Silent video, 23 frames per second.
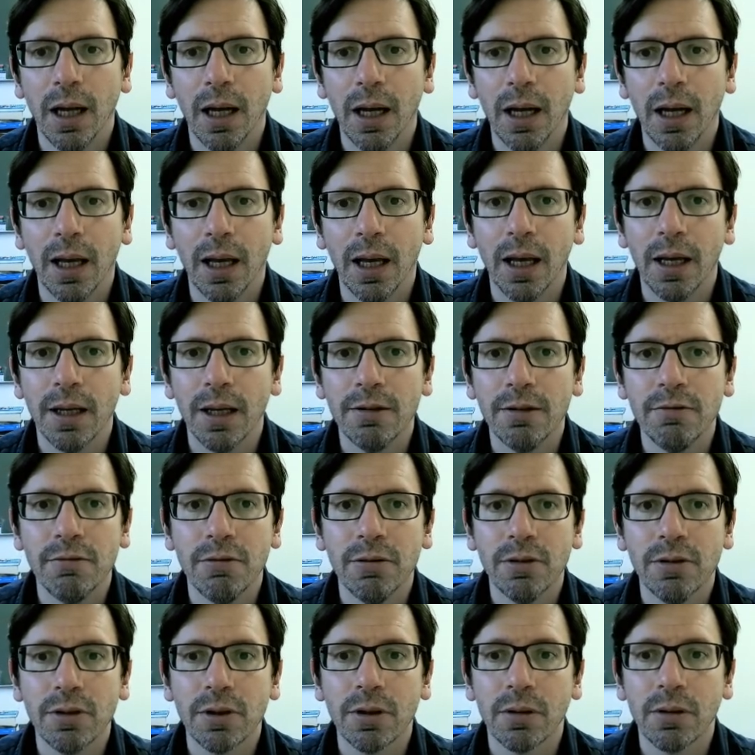
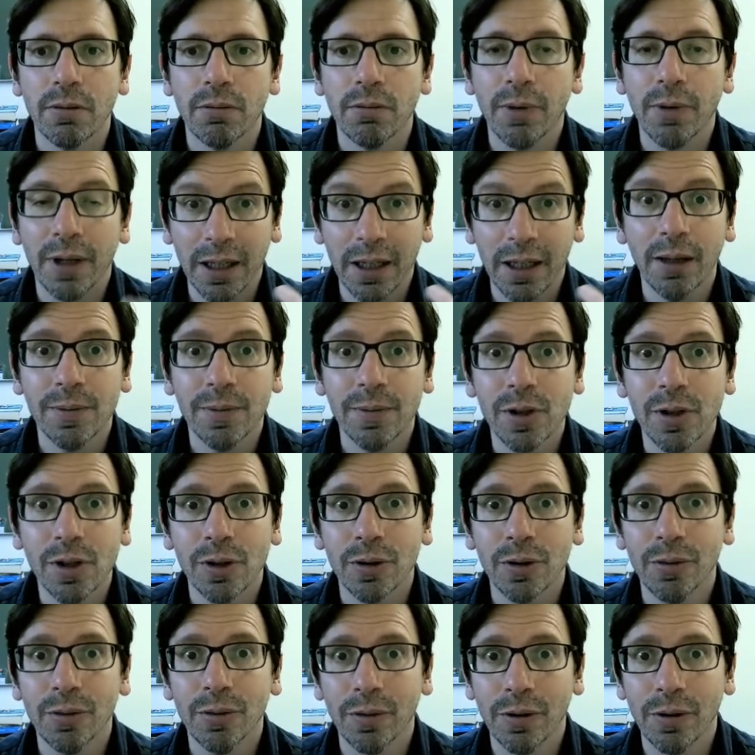And when it comes
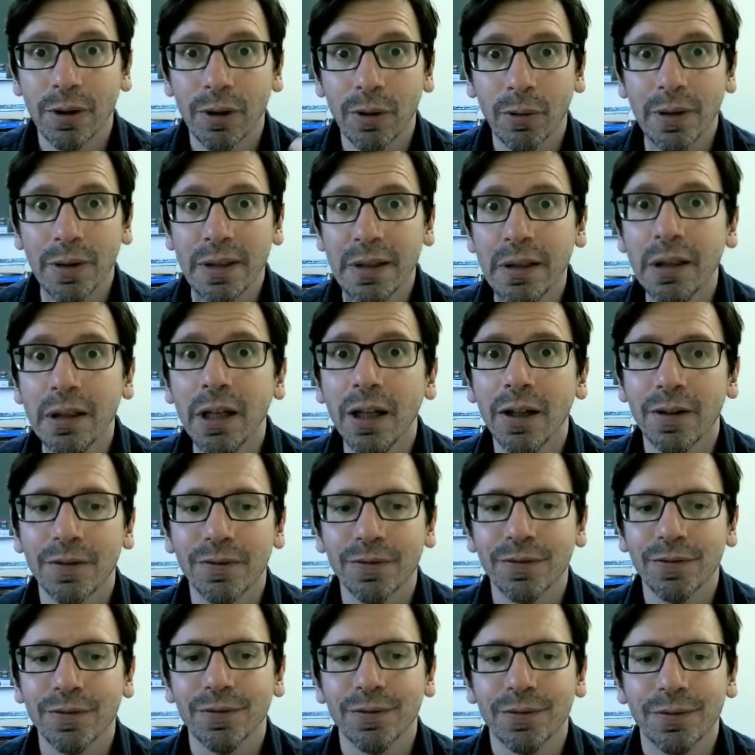to the law
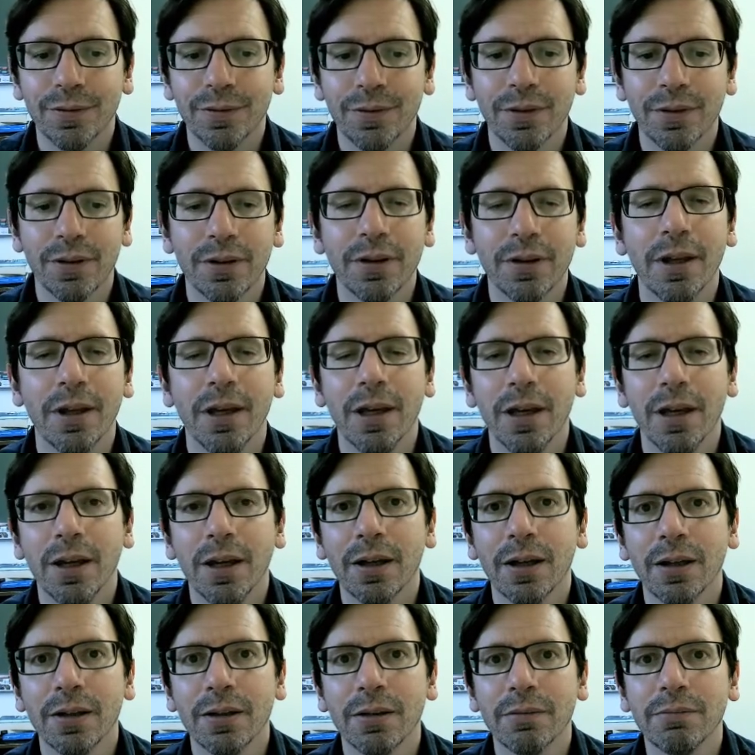itself, the
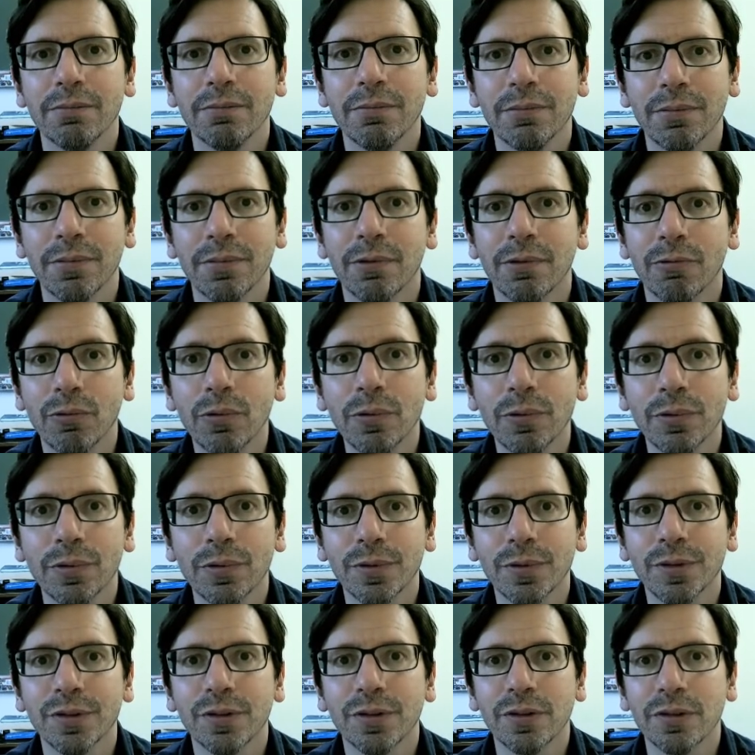
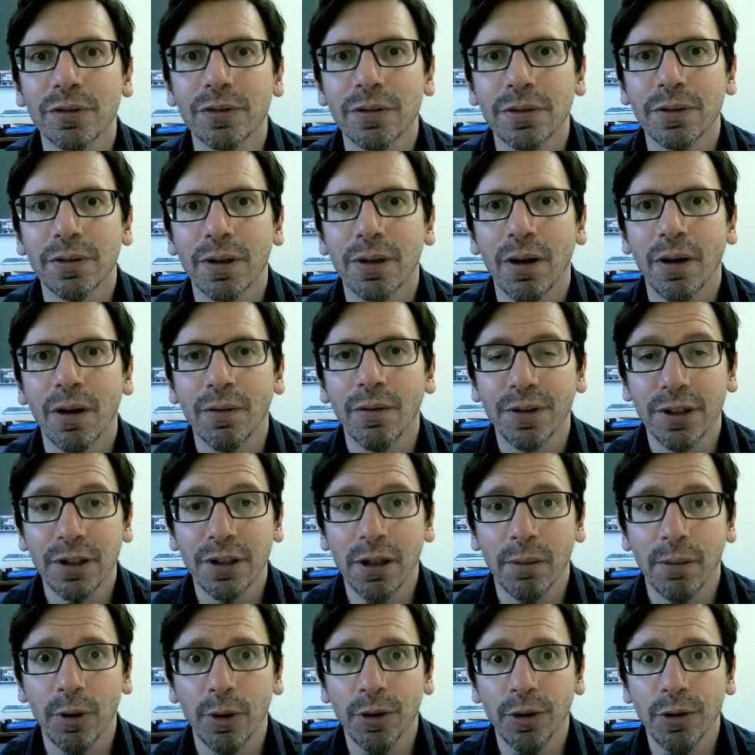rules of the
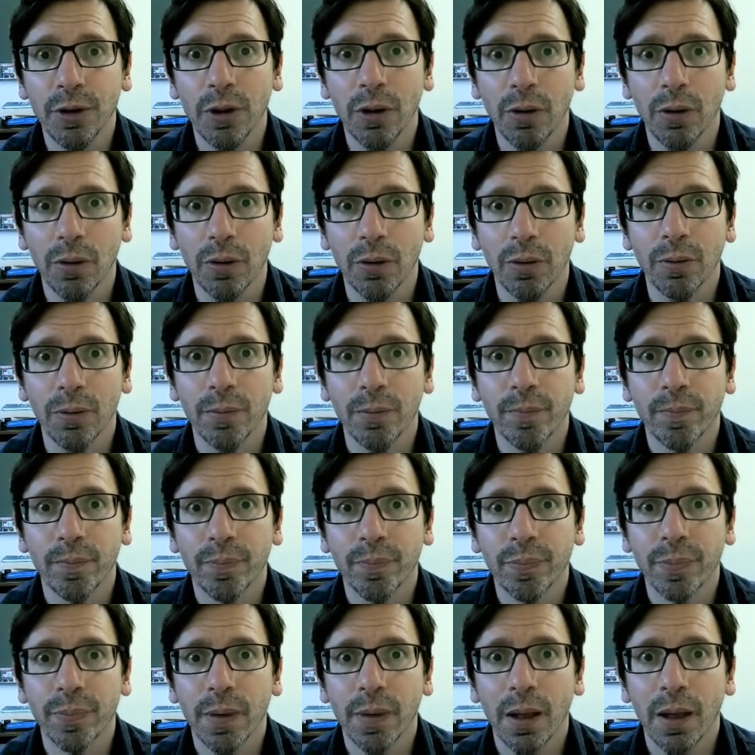WTO,
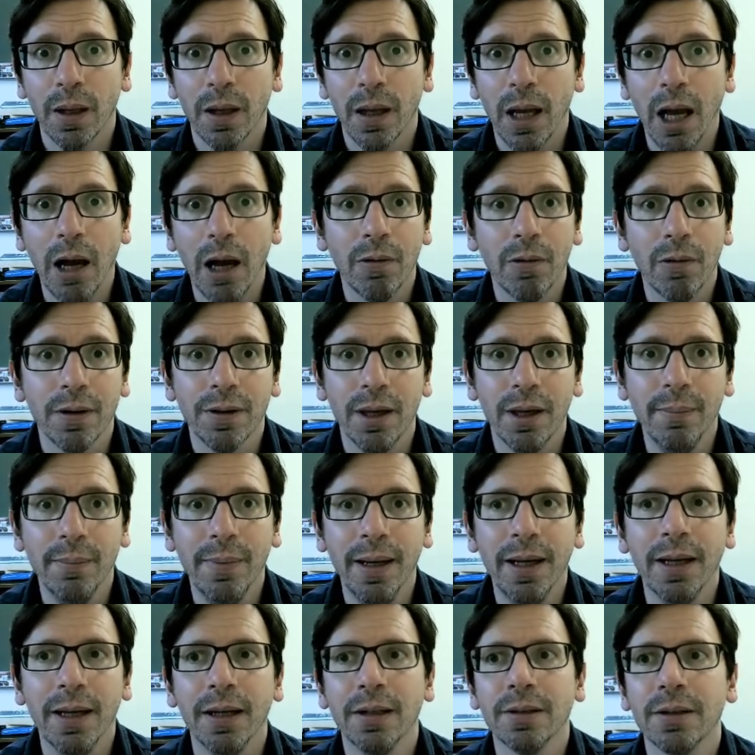how are they
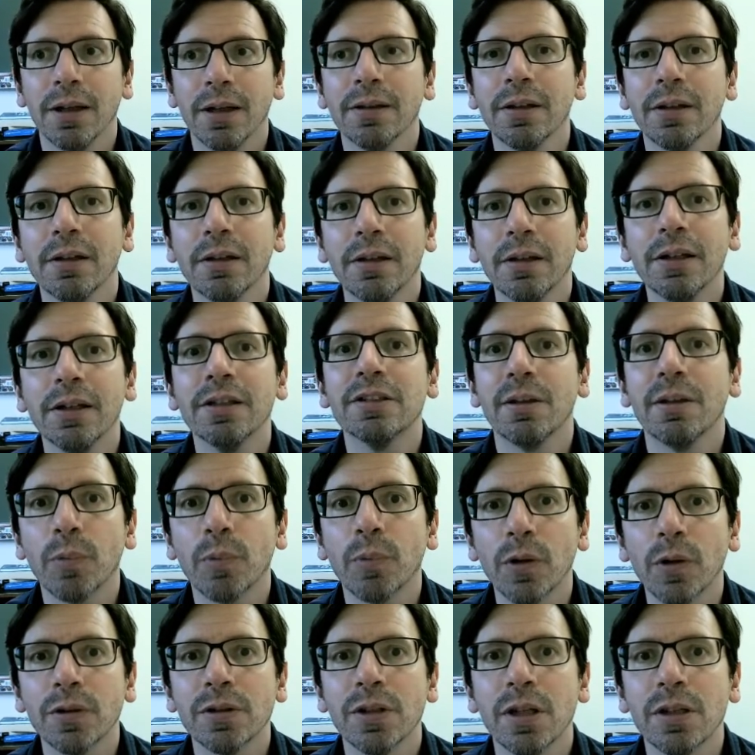made, and is the
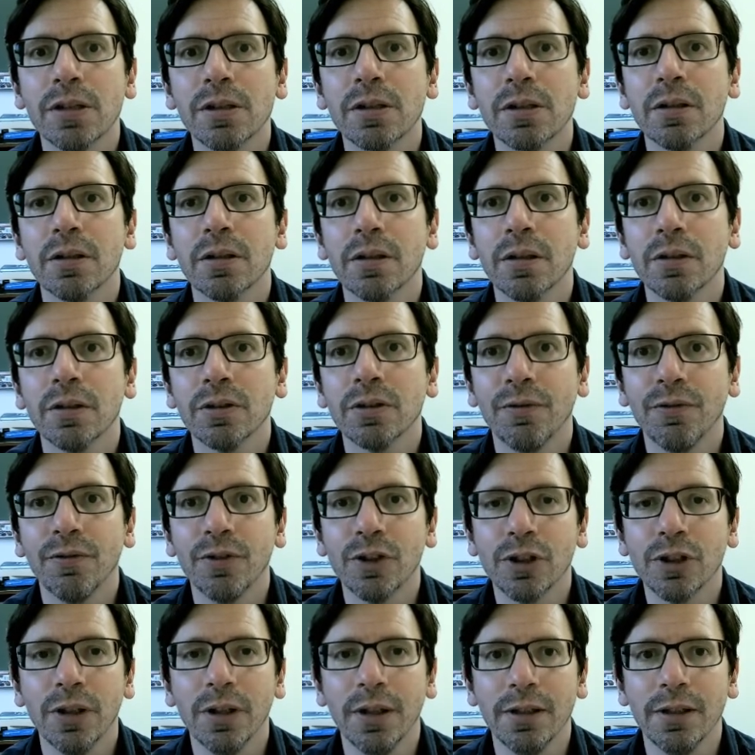process
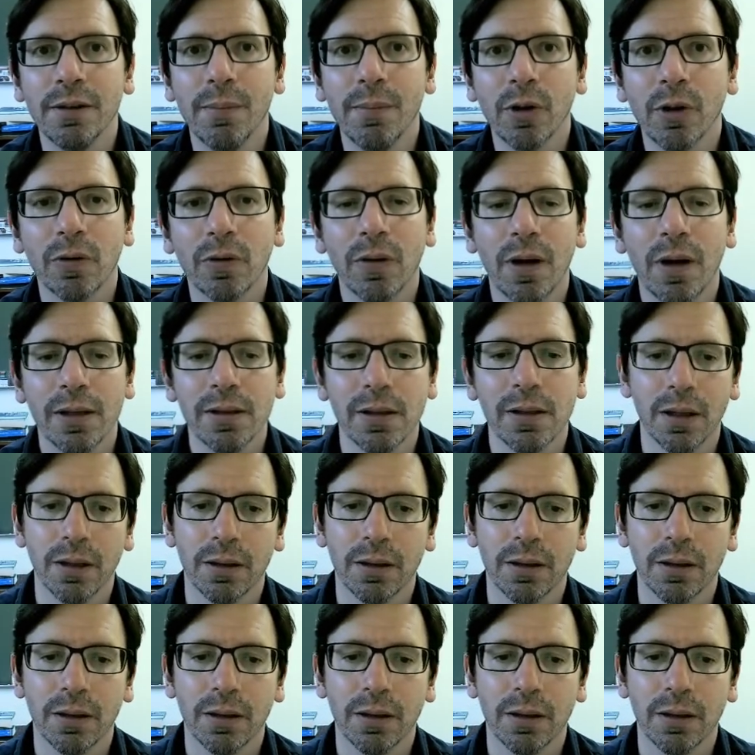sufficiently democratic?